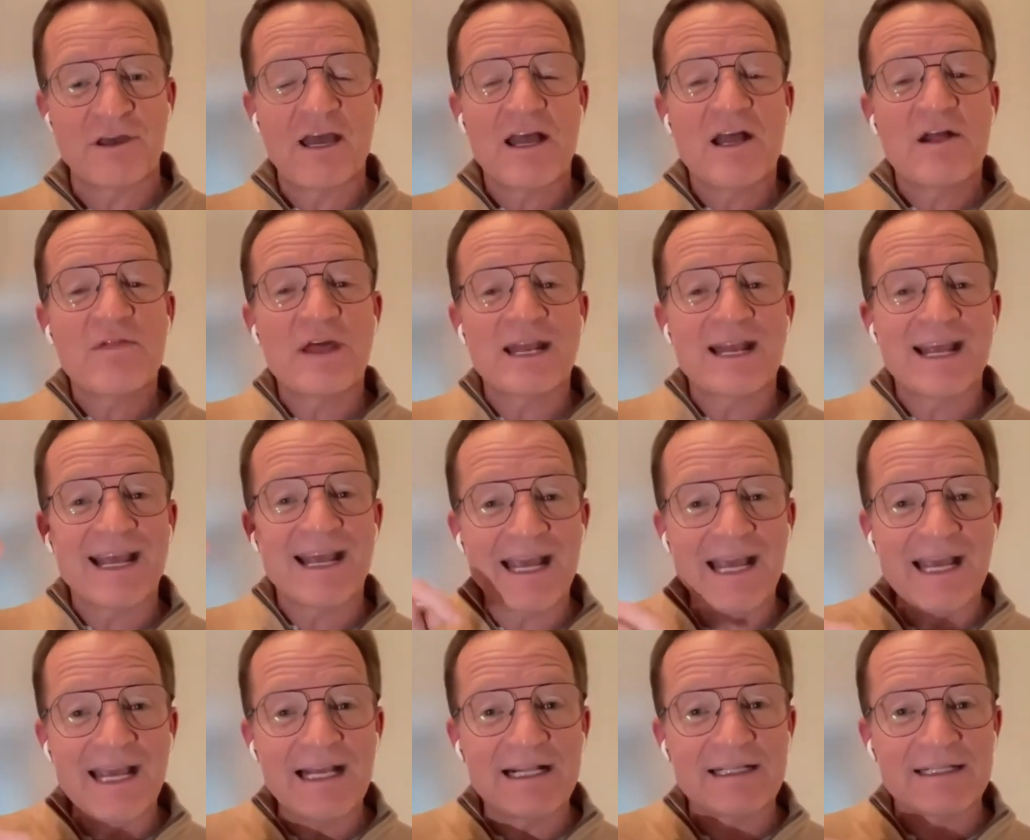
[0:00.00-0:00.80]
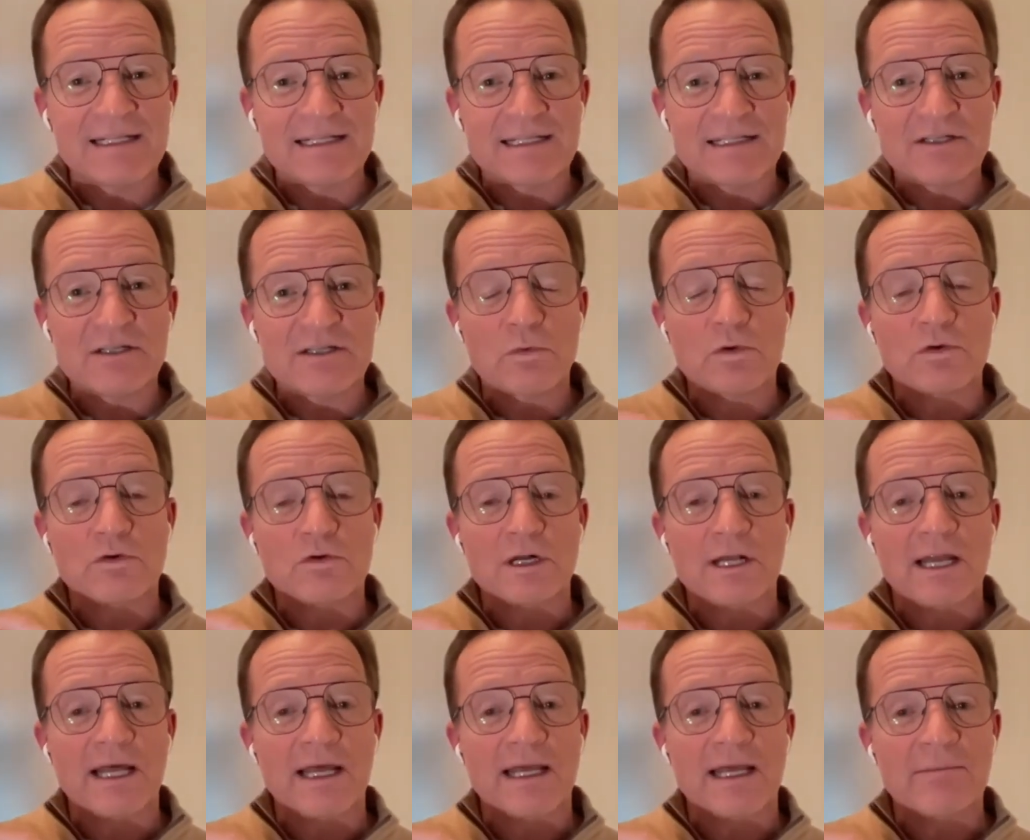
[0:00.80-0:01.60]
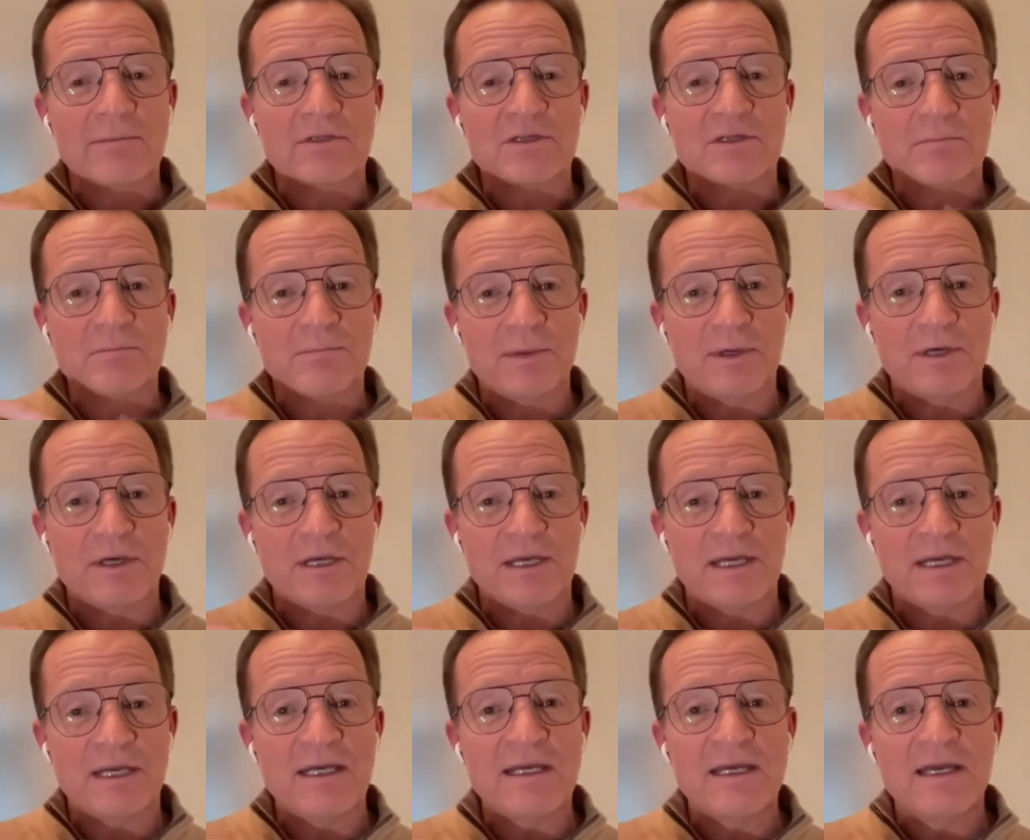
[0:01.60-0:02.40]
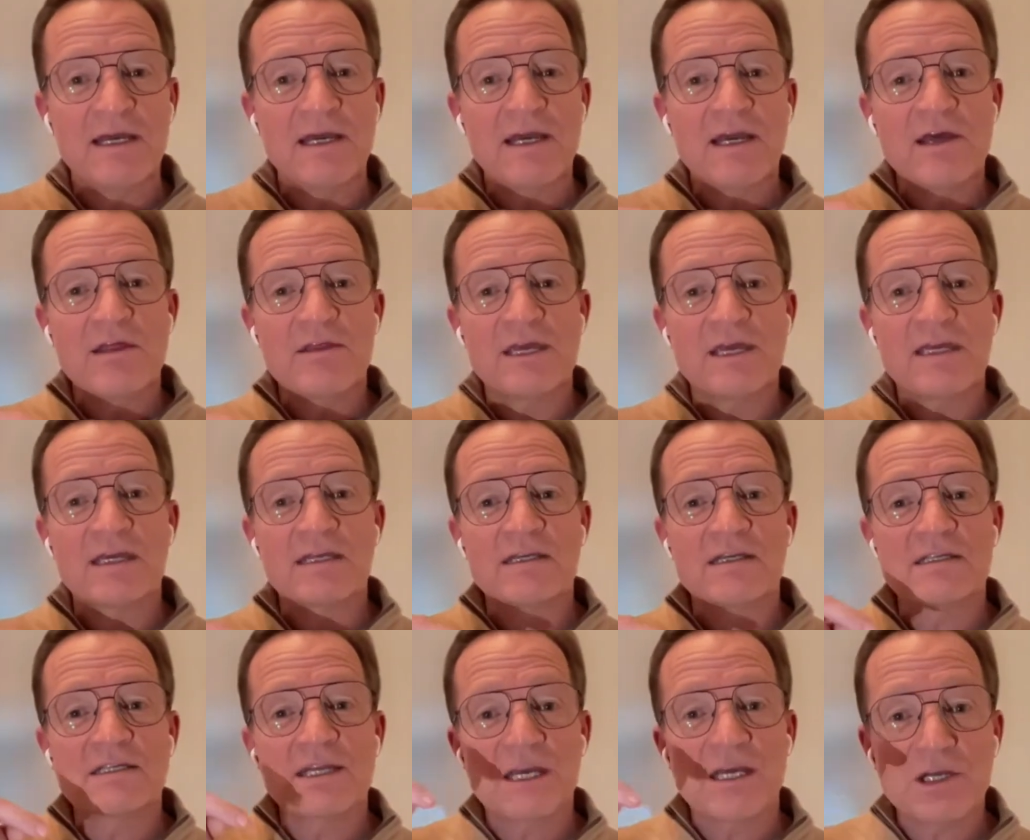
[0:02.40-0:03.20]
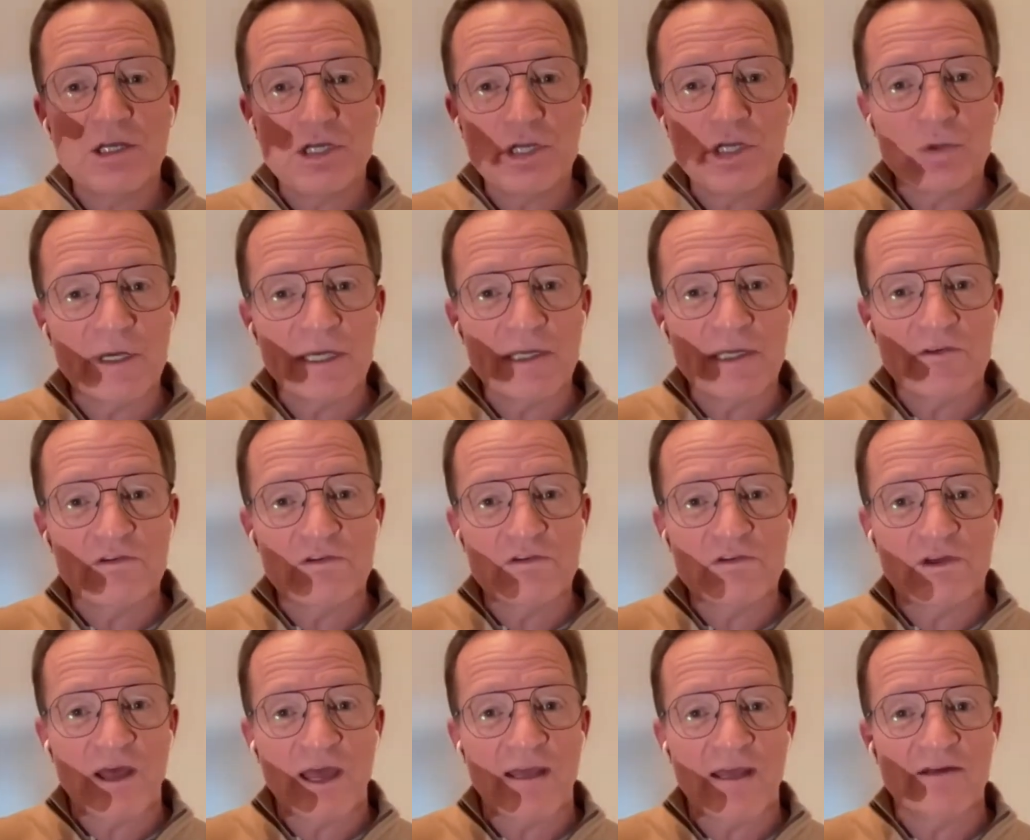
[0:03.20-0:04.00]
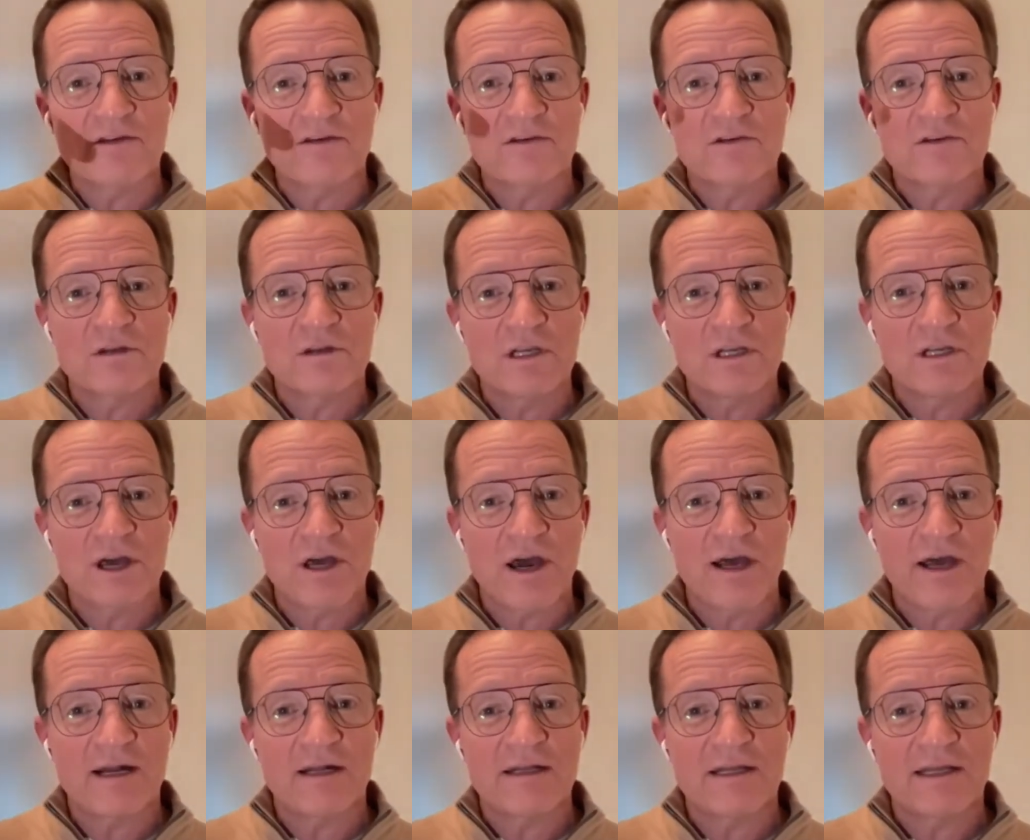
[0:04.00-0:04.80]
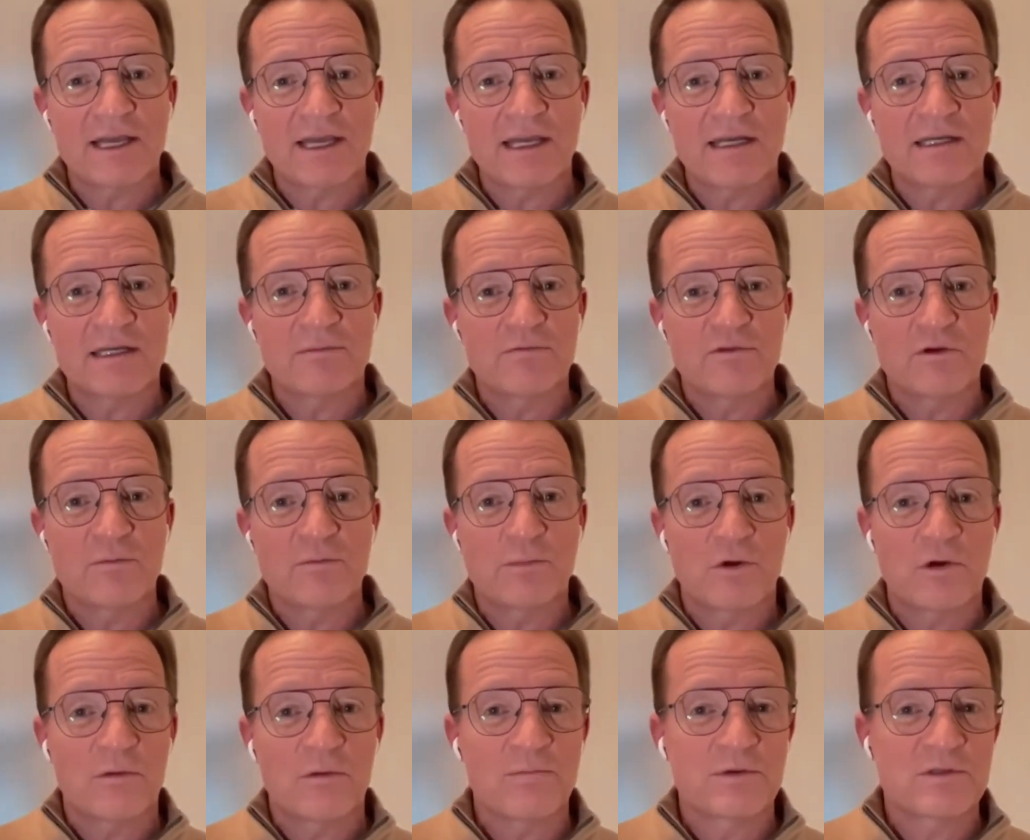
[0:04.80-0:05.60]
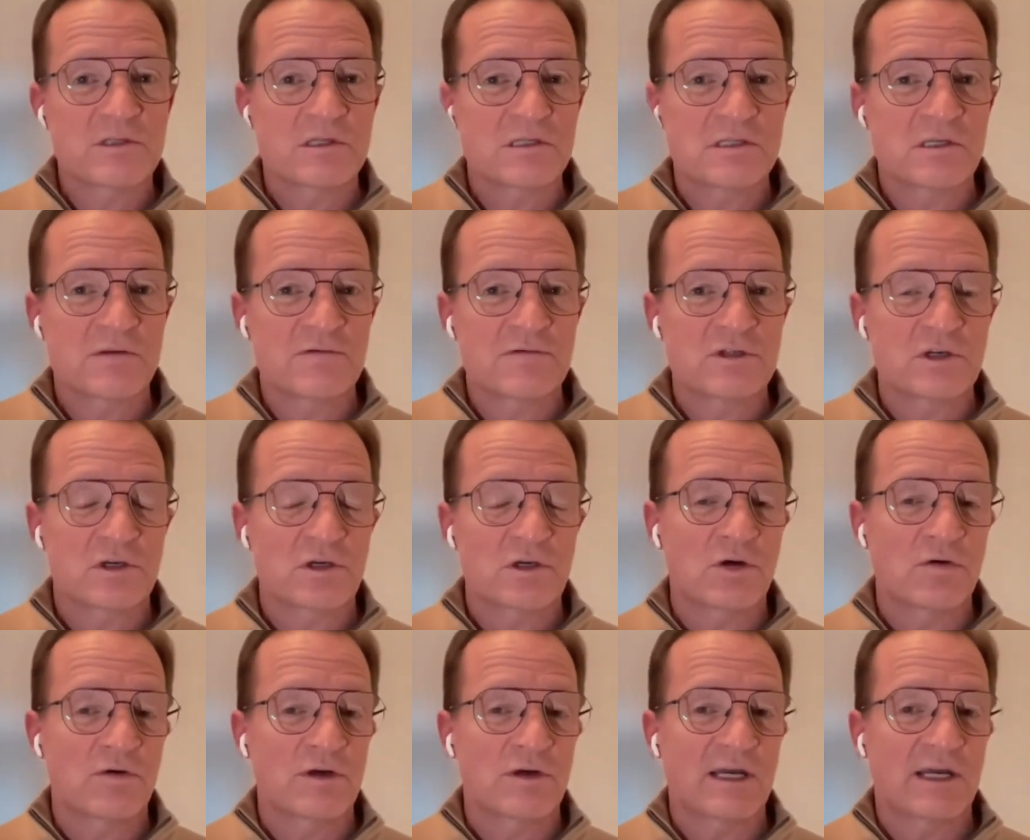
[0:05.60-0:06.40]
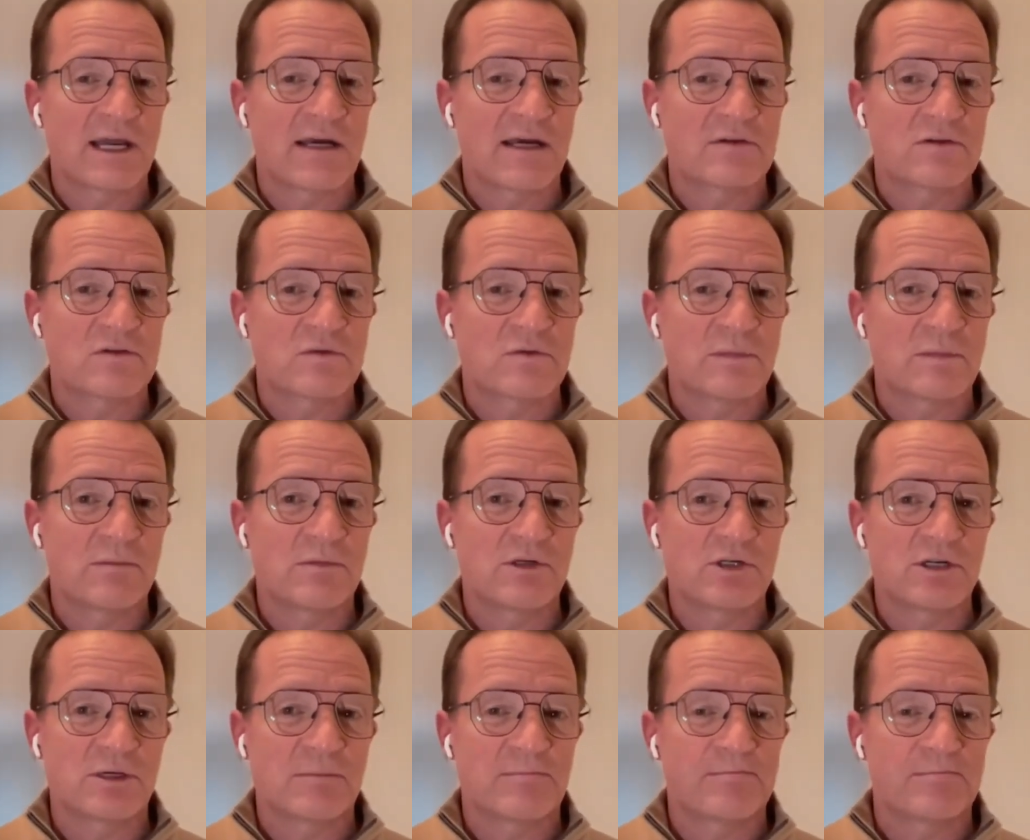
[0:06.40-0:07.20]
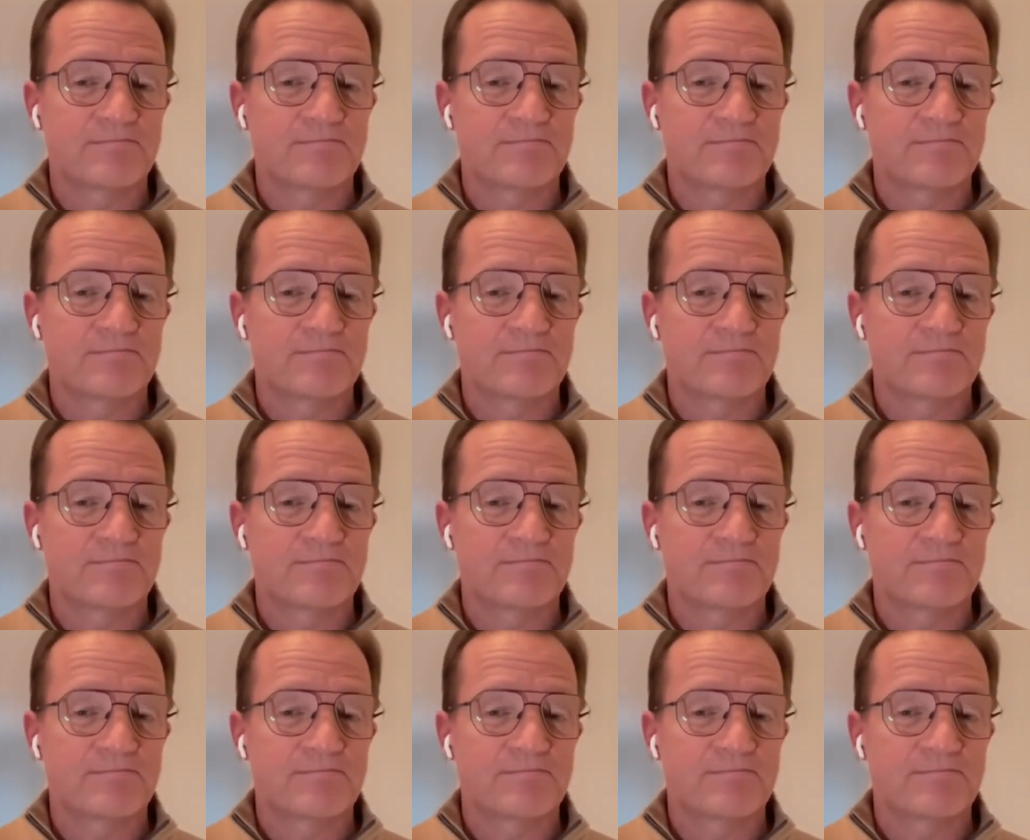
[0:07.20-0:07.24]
then England will claim to be the continuing state to the United Kingdom for purposes of Security Council membership.